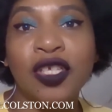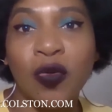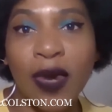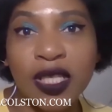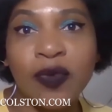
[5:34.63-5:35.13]

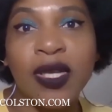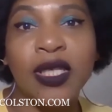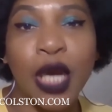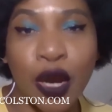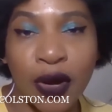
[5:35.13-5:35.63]
So rest in
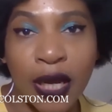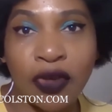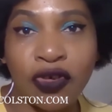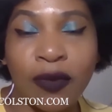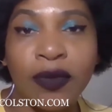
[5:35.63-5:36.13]
peace to Aaron
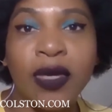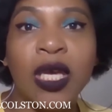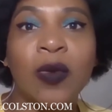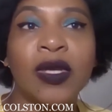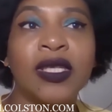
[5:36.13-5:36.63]
Ingram.
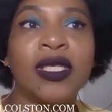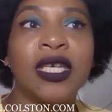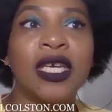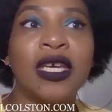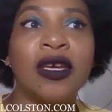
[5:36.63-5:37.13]
He was
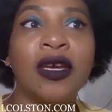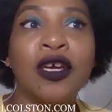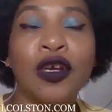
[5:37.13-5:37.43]
the